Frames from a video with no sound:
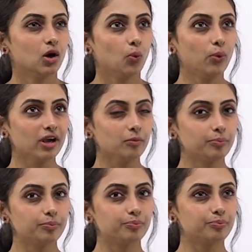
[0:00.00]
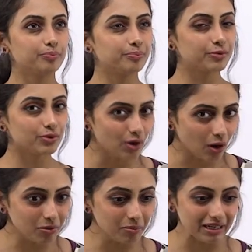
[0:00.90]
we are
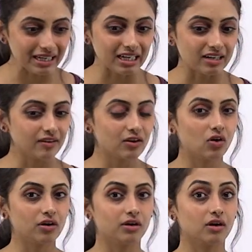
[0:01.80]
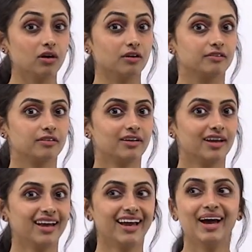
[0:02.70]
probably living on Earth.
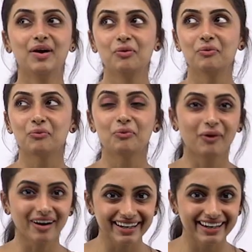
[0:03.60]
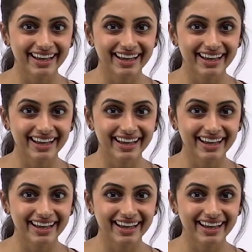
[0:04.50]
What?